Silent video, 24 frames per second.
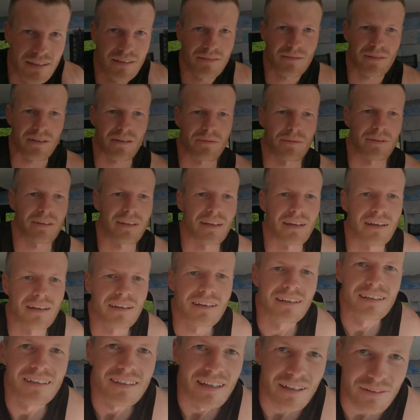Where are we there?
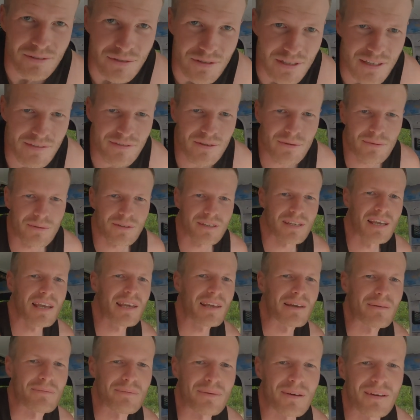I'll just give you a
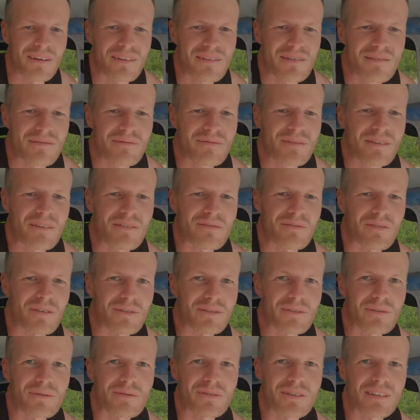tip for
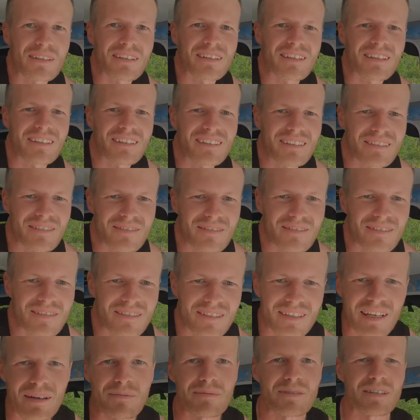using
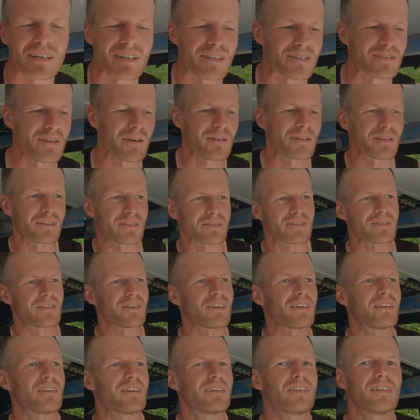campsite toilets
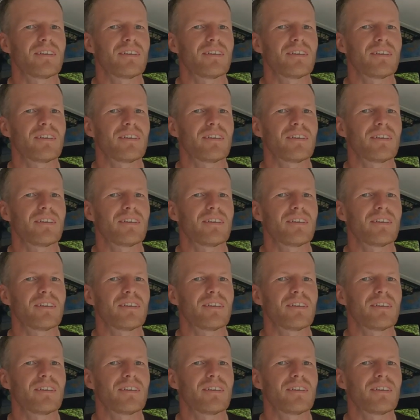or